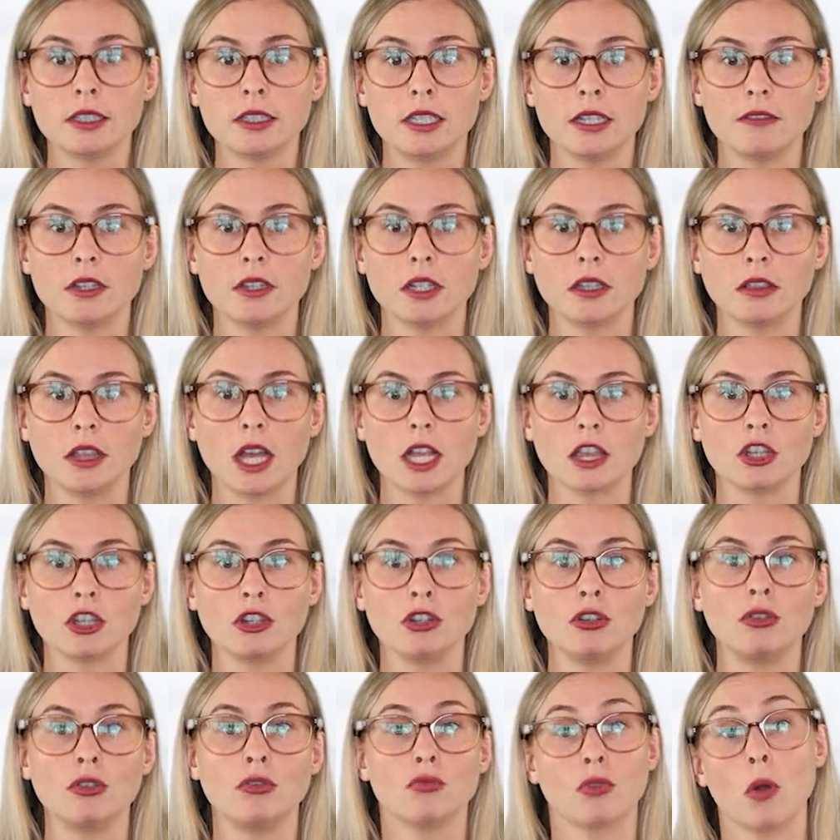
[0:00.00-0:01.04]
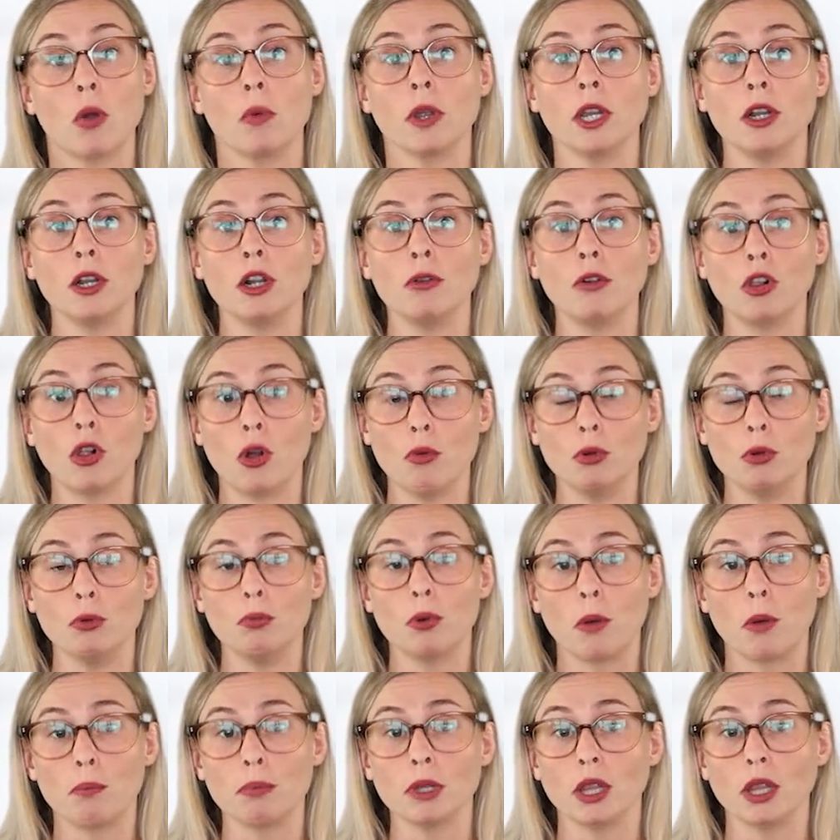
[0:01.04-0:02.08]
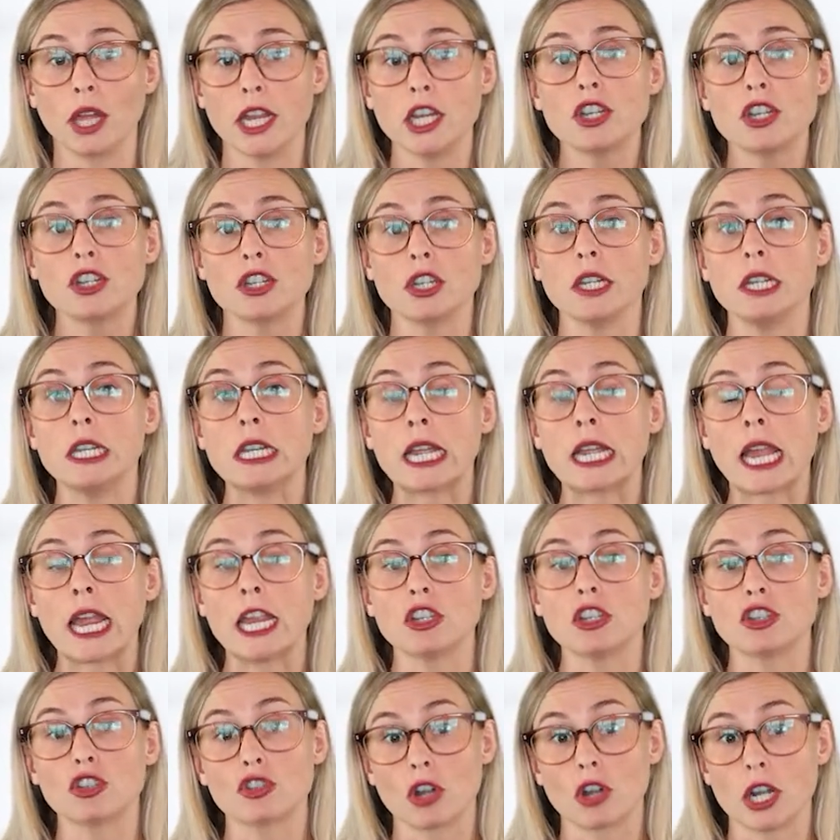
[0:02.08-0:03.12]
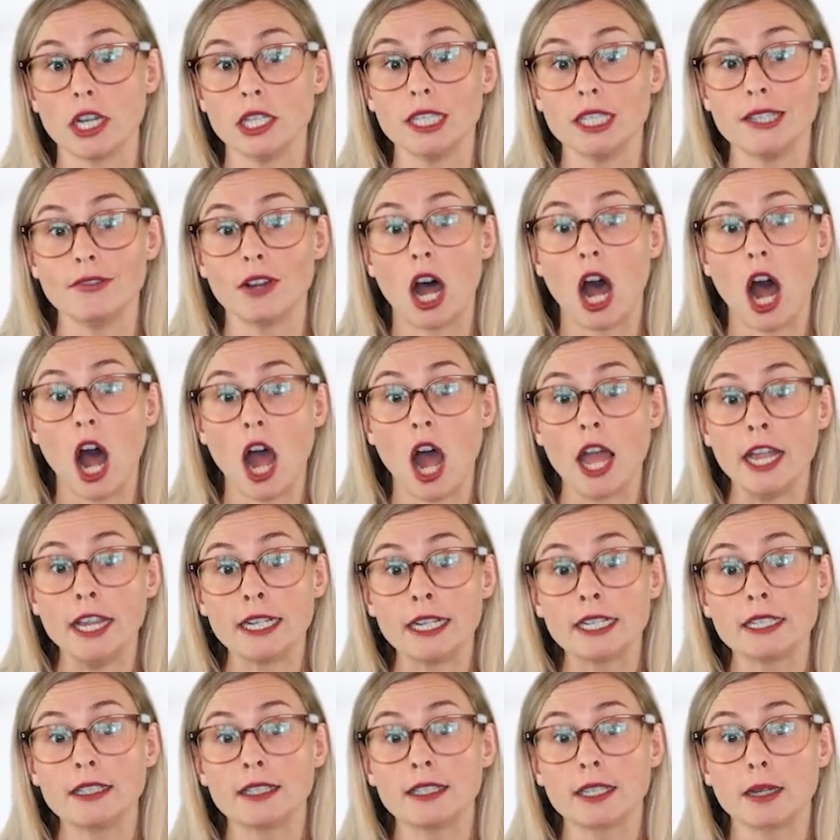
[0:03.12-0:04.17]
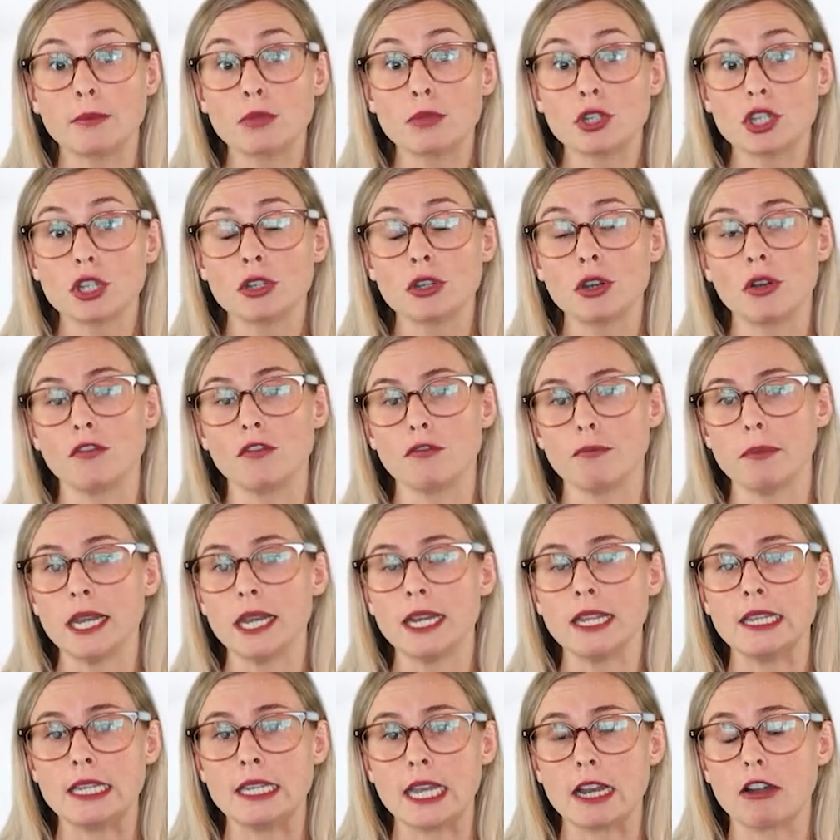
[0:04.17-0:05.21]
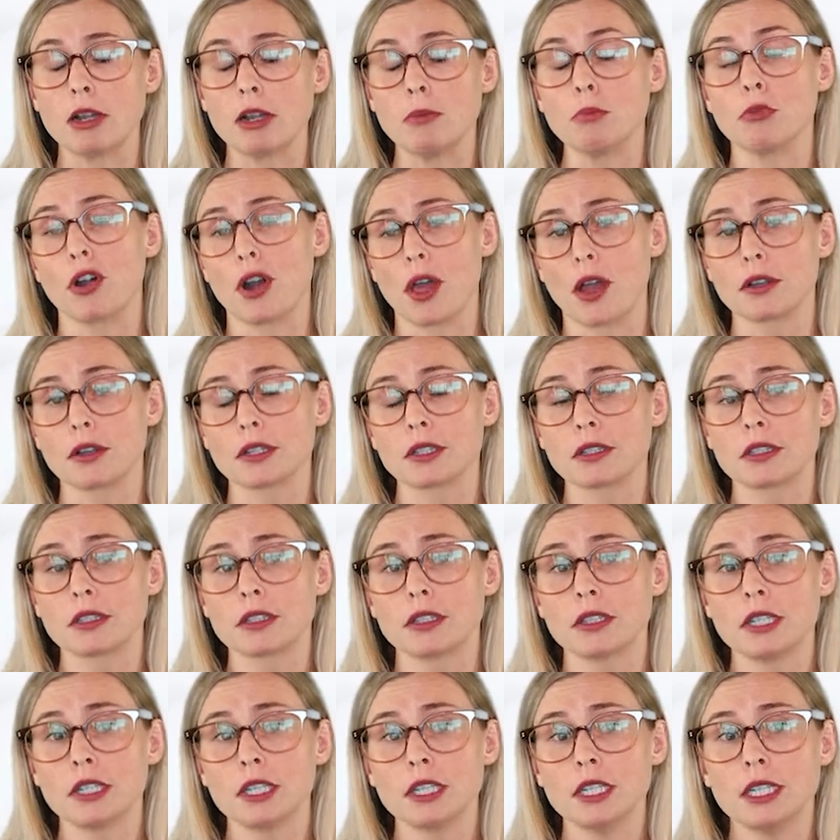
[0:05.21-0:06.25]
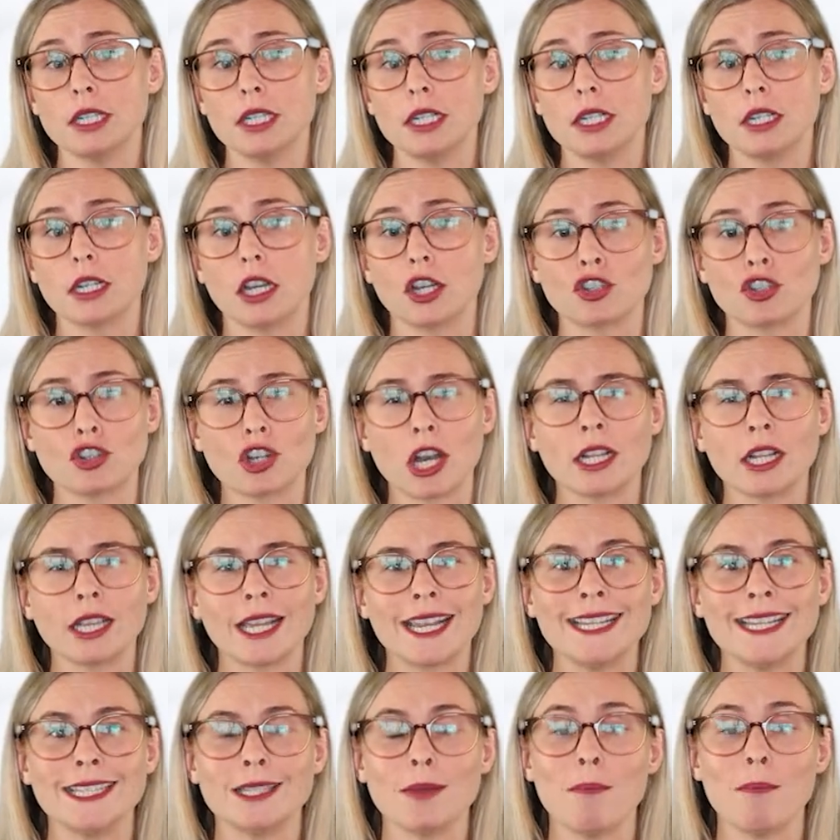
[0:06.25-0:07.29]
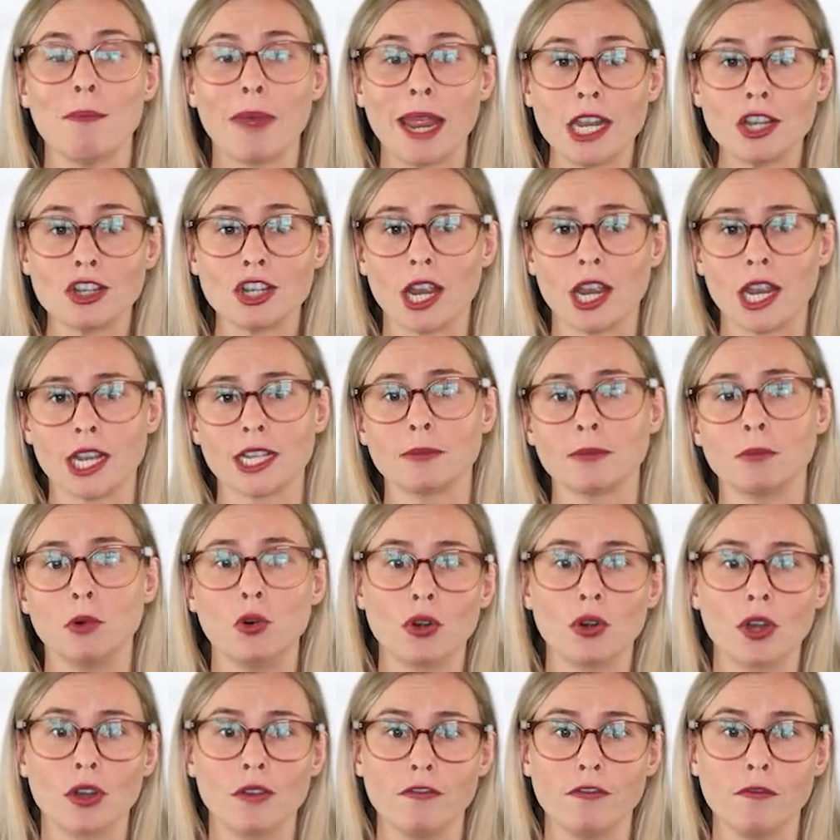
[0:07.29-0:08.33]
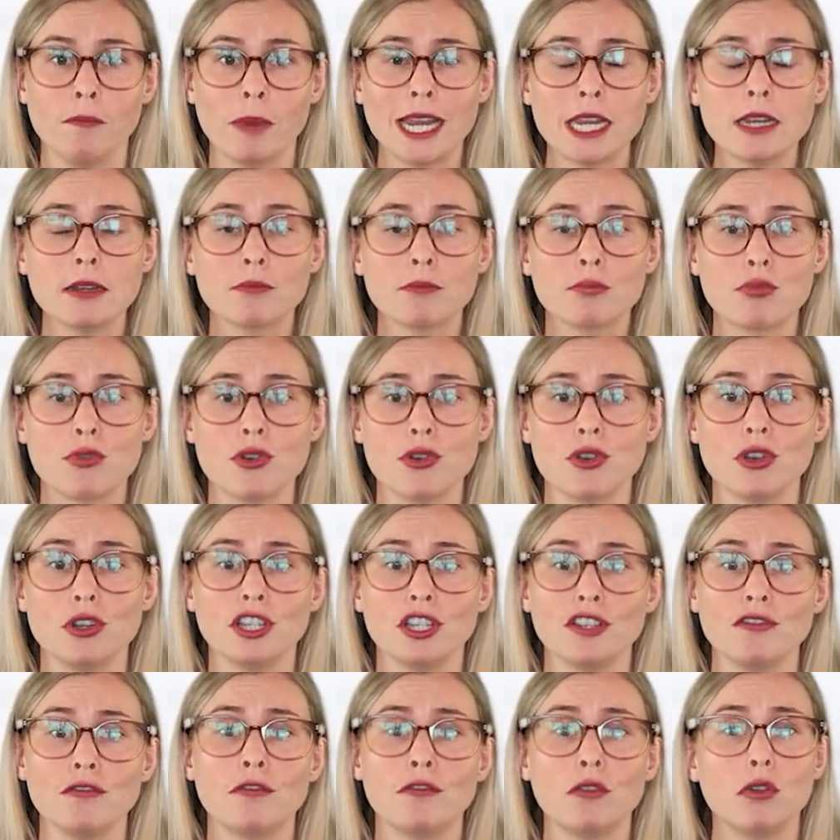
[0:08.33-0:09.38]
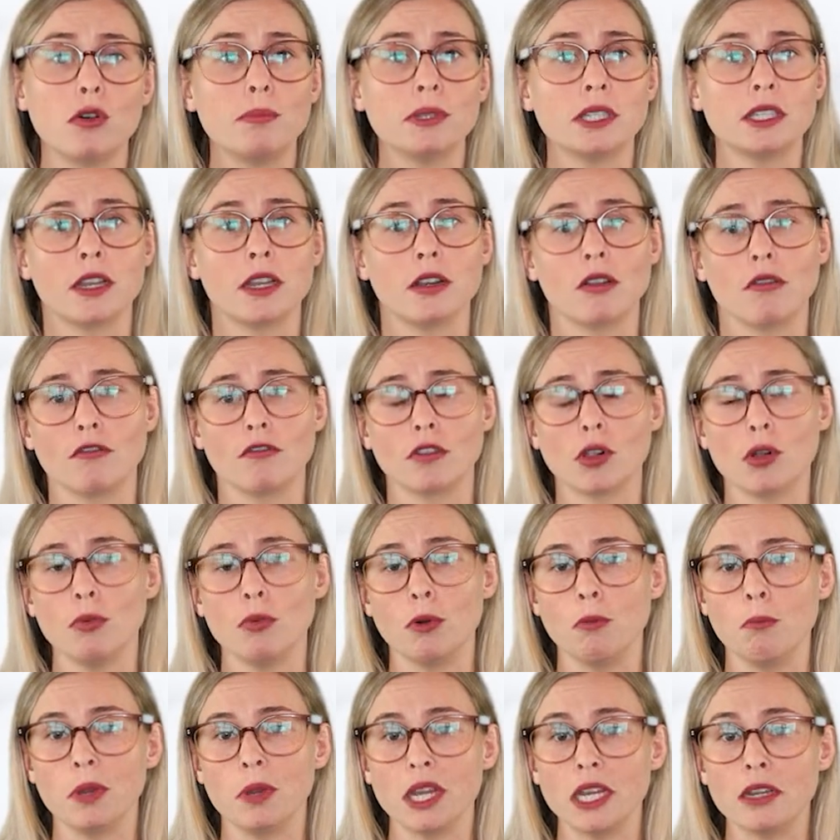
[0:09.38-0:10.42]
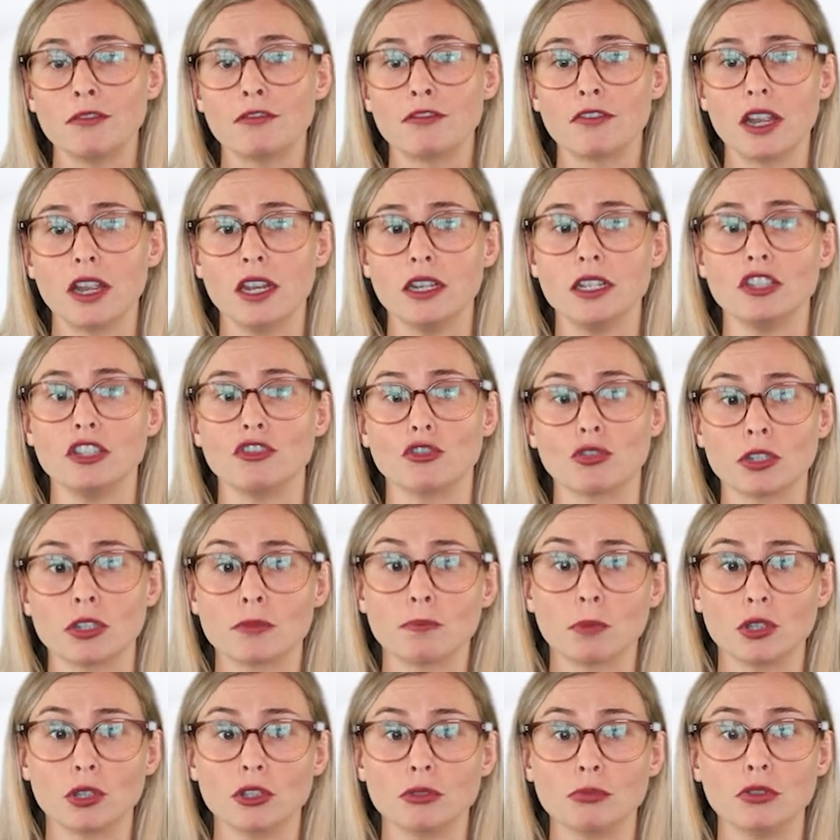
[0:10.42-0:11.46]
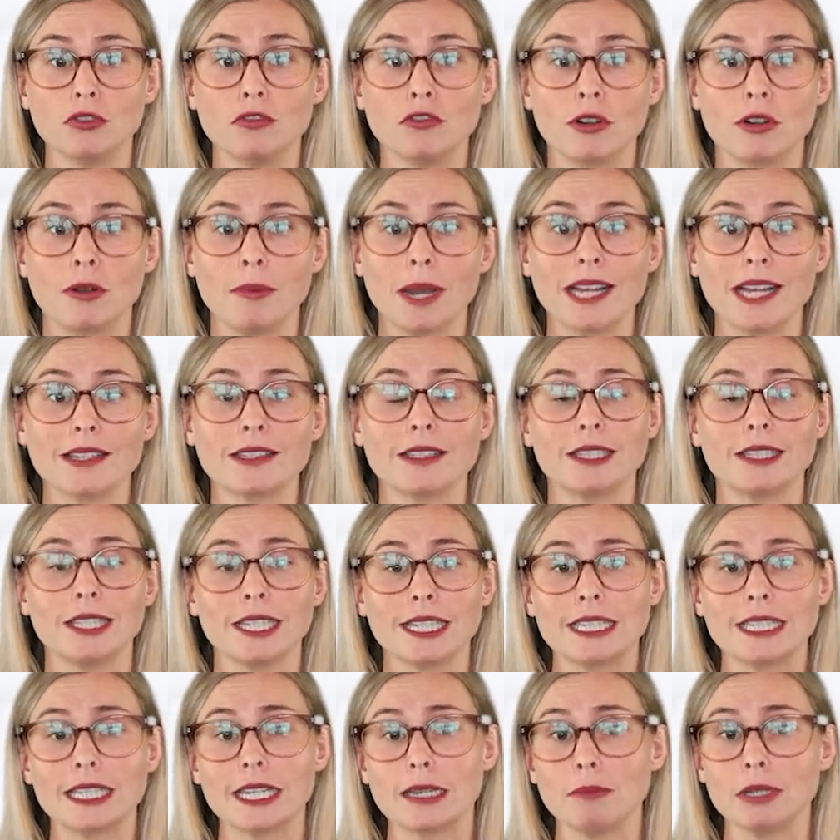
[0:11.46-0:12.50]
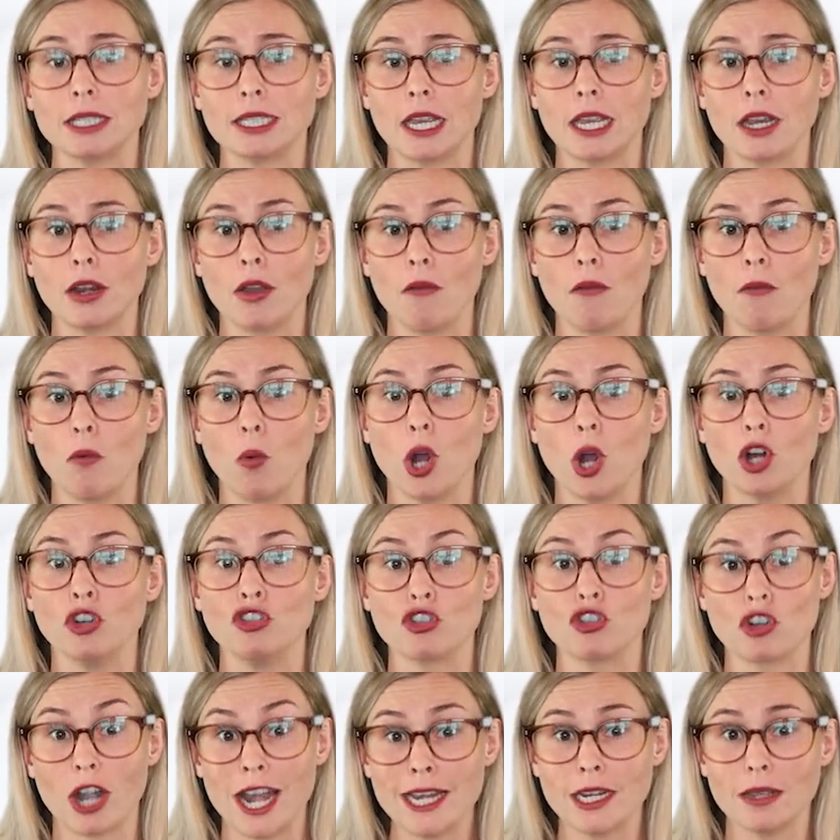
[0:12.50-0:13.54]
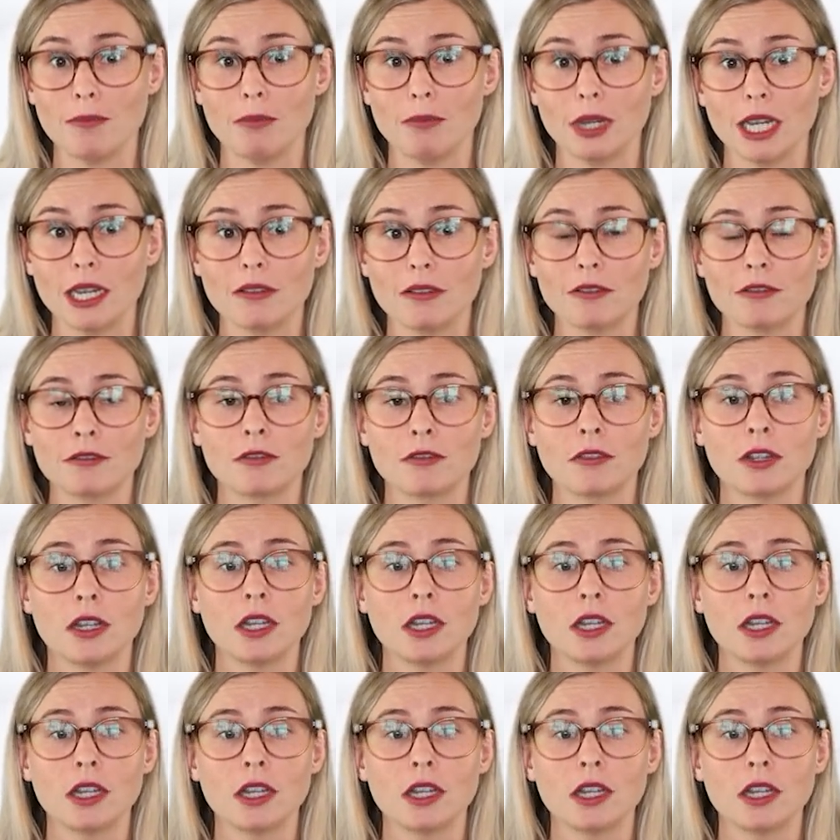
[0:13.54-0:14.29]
given that the growing global population indicates trends for higher consumption of meat and dairy products. Australia is a major exporter of meat, producing 4% of global beef and is responsible for about 16% of world trade in beef.